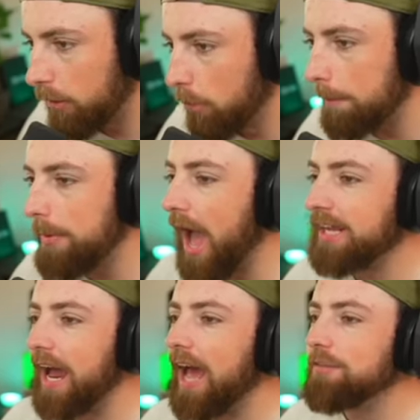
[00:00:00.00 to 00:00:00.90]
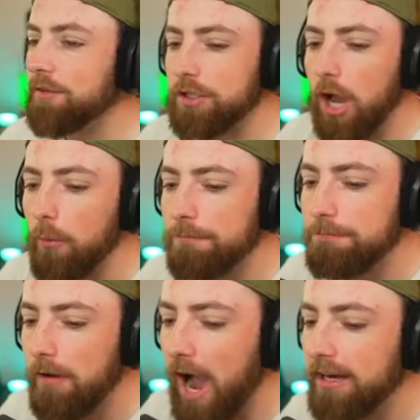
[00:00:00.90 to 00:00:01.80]
We're back as the GOAT
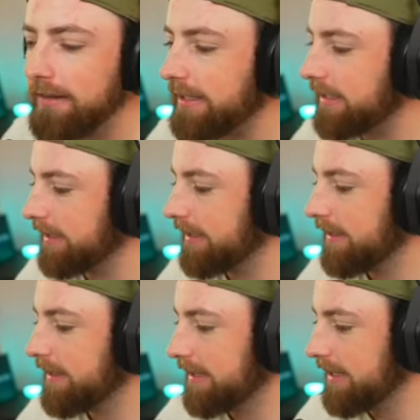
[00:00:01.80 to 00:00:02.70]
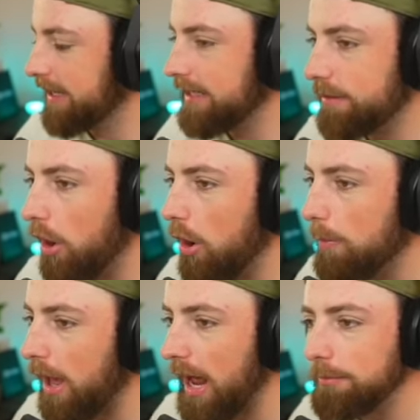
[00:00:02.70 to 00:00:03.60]
finally hits a home
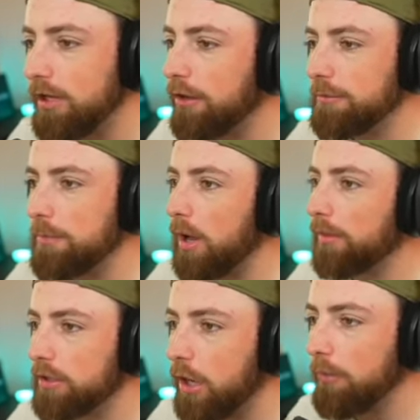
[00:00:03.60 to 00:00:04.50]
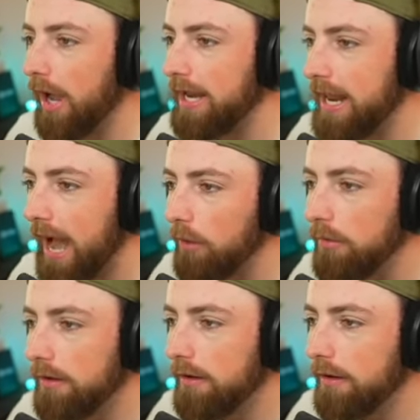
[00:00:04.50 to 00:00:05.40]
run. I'm telling you, bro, the GOAT right now
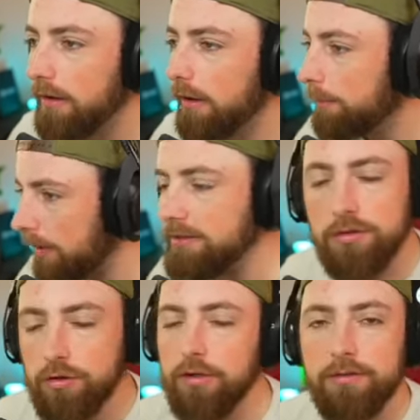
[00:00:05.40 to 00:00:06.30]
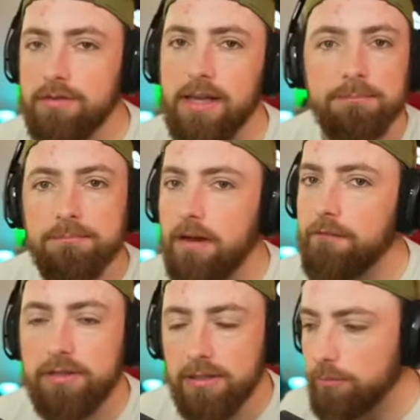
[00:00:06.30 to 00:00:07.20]
plays as good as the team. If
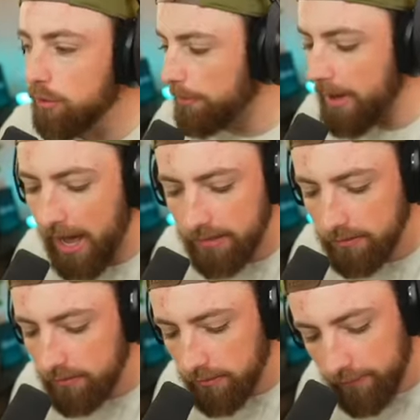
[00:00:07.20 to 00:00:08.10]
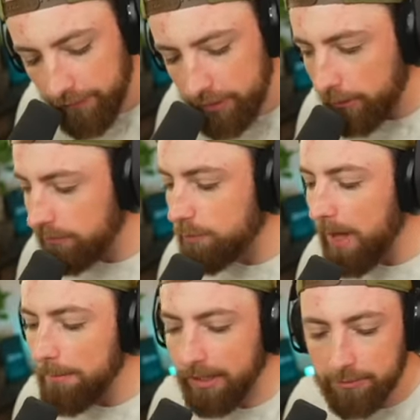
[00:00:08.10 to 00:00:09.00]
the team's doing bad, the GOAT does
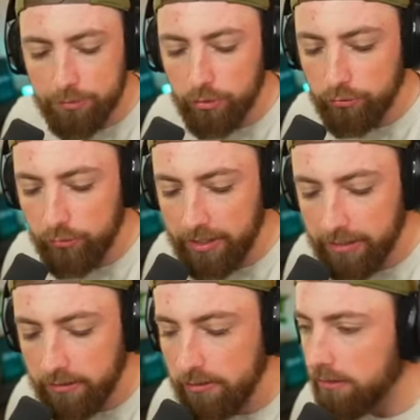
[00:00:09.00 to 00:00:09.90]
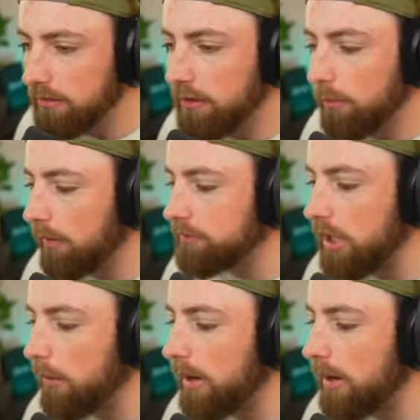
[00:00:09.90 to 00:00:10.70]
bad. My computer's ringing. What is going